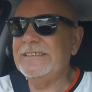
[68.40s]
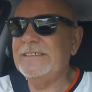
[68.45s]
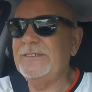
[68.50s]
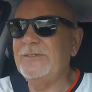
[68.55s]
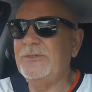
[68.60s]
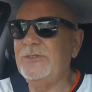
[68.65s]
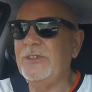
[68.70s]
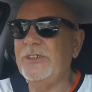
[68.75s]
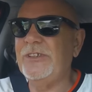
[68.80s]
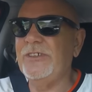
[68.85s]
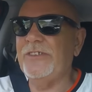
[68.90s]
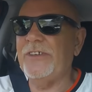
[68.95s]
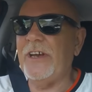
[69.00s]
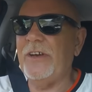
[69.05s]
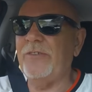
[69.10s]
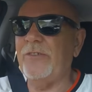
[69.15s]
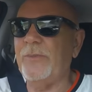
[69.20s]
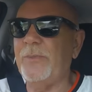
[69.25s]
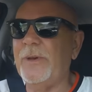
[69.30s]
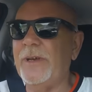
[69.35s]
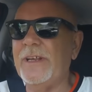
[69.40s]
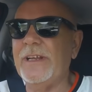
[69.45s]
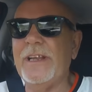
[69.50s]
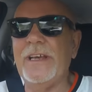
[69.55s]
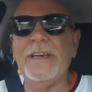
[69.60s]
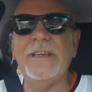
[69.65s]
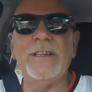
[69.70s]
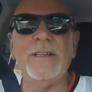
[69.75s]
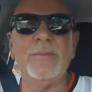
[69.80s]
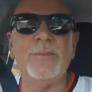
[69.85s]
who turns out to be a
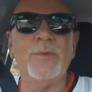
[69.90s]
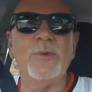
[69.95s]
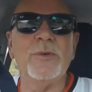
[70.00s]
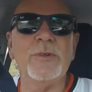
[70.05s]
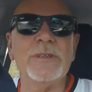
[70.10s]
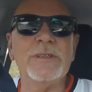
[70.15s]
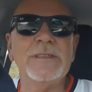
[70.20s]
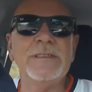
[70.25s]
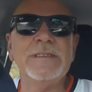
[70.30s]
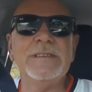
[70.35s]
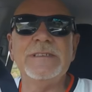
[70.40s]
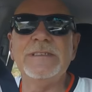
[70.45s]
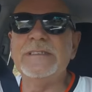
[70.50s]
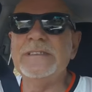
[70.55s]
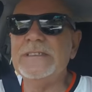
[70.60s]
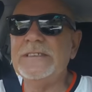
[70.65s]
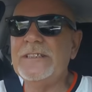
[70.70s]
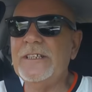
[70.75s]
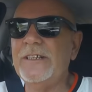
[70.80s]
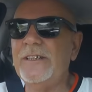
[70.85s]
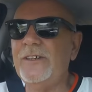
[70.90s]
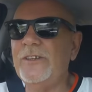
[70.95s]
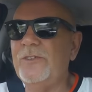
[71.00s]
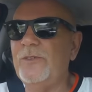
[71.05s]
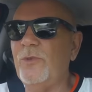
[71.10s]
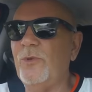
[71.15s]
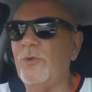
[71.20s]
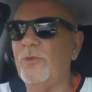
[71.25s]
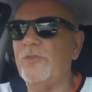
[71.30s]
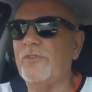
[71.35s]
ladyboy,
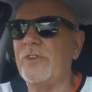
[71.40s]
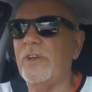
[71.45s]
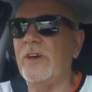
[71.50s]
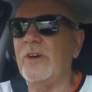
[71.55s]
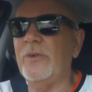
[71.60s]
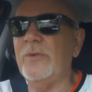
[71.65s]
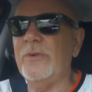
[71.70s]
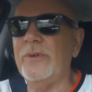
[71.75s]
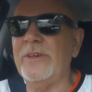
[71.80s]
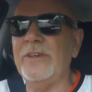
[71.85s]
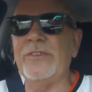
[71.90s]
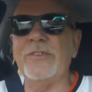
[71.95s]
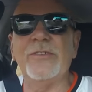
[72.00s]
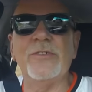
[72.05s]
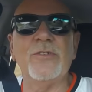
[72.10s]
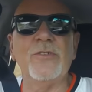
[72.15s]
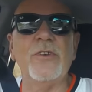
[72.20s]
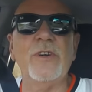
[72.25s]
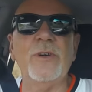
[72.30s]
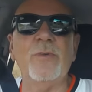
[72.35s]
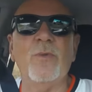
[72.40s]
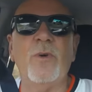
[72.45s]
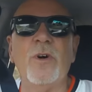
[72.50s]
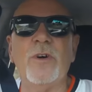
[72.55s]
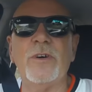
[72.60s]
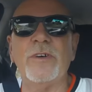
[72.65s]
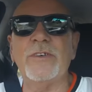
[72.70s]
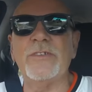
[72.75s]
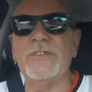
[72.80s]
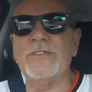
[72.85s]
who also is
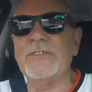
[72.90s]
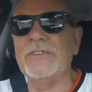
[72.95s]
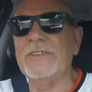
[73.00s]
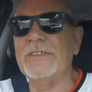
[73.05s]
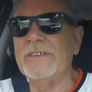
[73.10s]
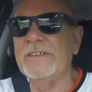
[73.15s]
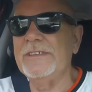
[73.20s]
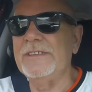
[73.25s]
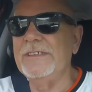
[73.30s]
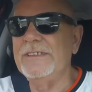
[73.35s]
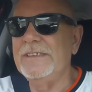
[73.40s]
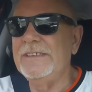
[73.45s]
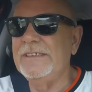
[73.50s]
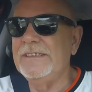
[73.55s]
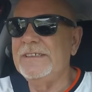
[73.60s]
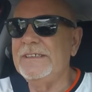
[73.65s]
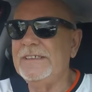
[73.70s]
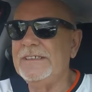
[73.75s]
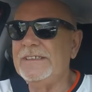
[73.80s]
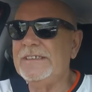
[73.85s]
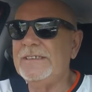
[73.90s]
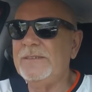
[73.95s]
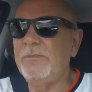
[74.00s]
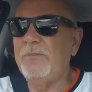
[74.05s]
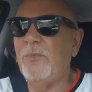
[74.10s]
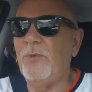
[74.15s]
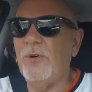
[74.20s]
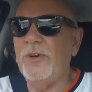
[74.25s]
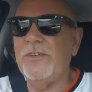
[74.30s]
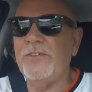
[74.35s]
Greewok's
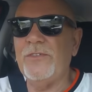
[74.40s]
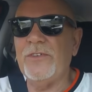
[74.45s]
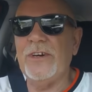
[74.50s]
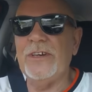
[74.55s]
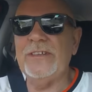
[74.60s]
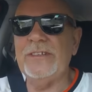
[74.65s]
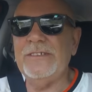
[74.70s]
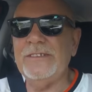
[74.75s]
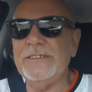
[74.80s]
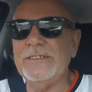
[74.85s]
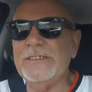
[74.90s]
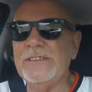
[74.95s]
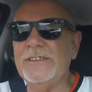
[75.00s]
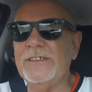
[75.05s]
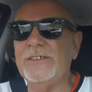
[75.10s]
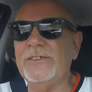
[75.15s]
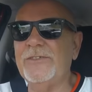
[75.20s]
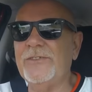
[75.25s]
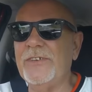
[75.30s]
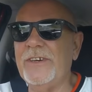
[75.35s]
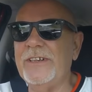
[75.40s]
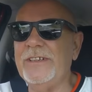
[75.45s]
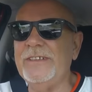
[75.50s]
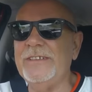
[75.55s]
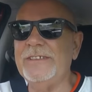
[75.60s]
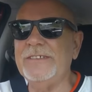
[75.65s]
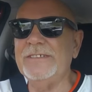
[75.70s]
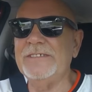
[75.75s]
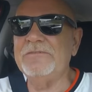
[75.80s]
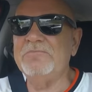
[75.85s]
boyfriend,
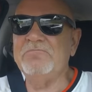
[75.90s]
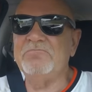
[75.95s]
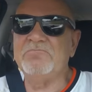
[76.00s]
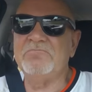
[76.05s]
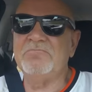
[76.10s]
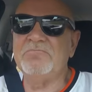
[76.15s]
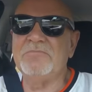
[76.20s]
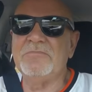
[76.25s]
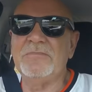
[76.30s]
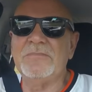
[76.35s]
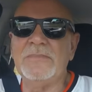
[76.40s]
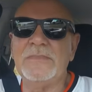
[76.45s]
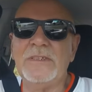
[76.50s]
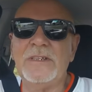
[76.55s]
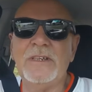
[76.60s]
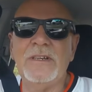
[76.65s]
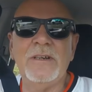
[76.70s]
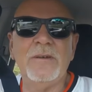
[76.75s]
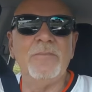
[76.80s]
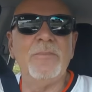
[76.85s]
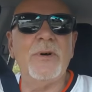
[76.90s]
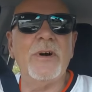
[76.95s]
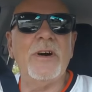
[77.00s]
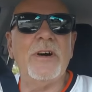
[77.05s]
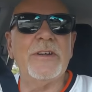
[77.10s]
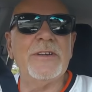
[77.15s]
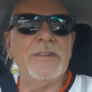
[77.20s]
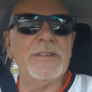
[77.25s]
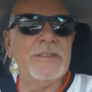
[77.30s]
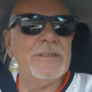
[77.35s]
girlfriend,
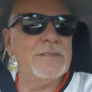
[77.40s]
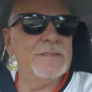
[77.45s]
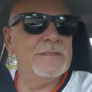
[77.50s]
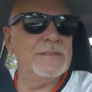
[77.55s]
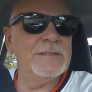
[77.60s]
partner.